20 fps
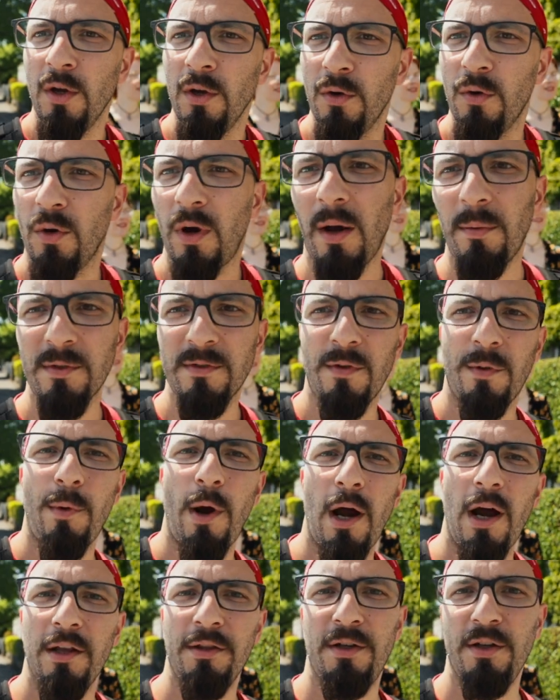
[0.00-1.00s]
who comes from
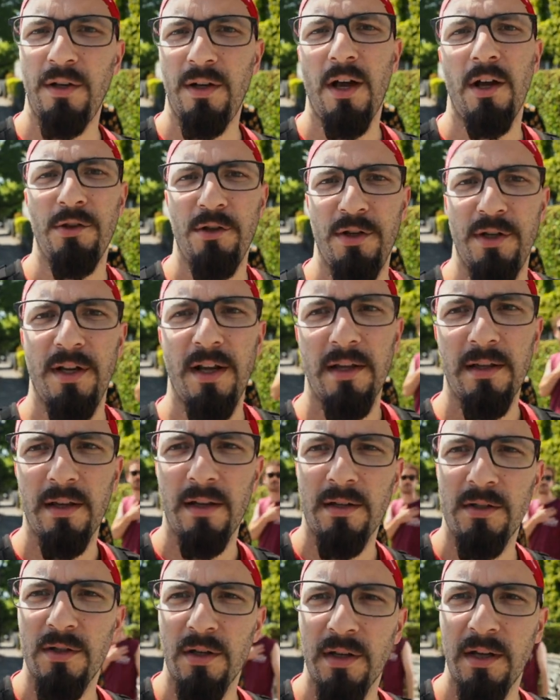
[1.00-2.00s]
a country that
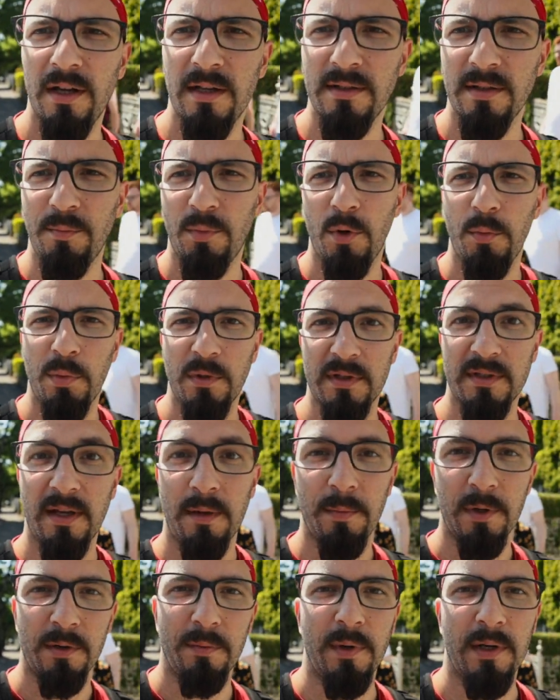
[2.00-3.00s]
actually has a proper
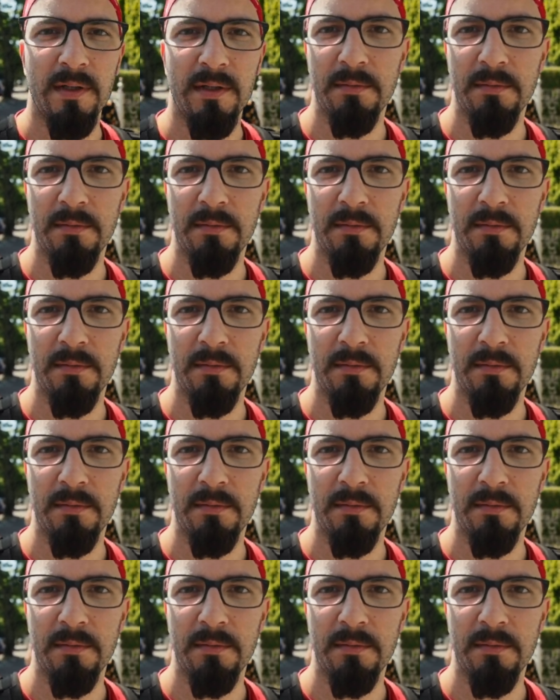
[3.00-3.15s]
summer. But